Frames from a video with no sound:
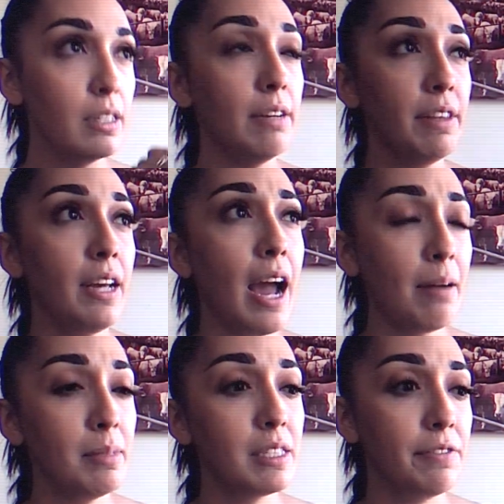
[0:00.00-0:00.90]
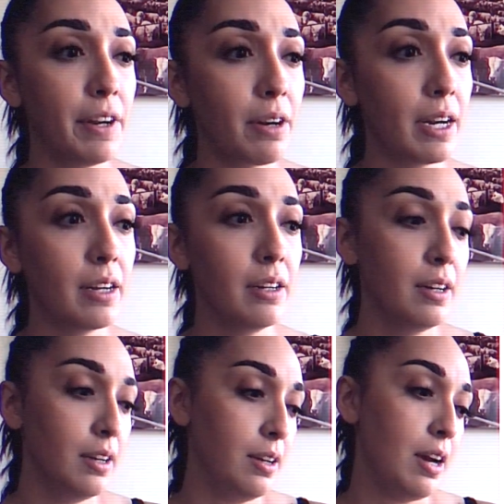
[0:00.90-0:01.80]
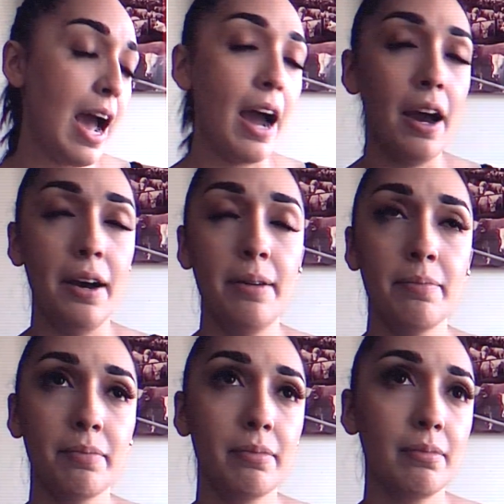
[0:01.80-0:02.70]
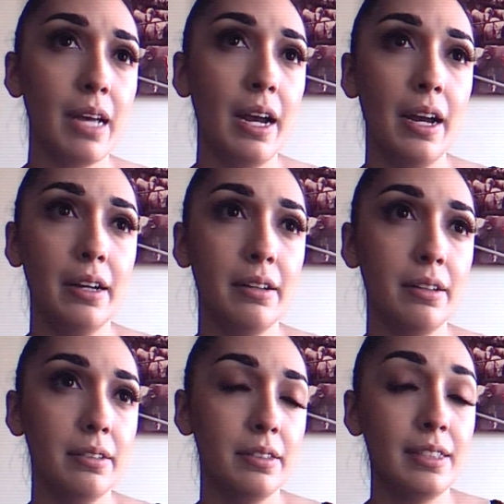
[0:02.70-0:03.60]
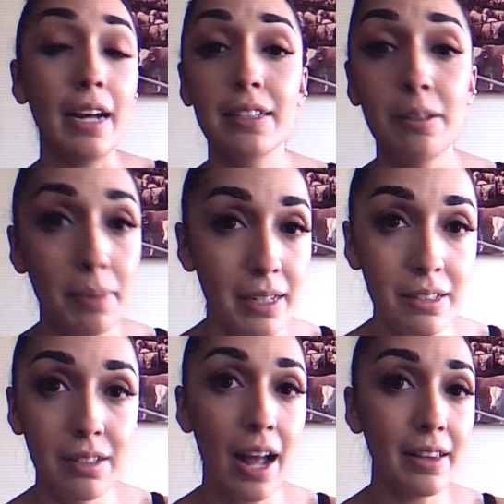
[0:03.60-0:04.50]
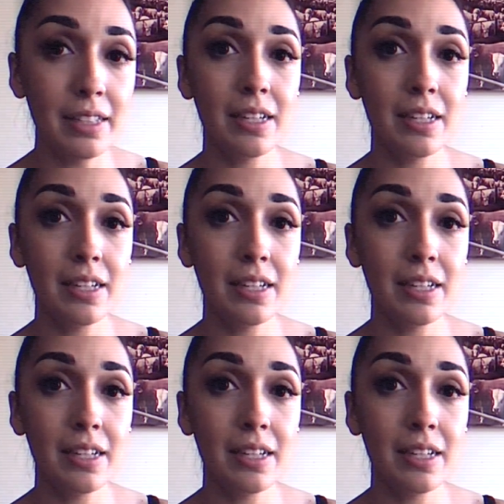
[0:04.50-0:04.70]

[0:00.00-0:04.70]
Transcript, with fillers: given the atmospheric um, uh, sentiments at the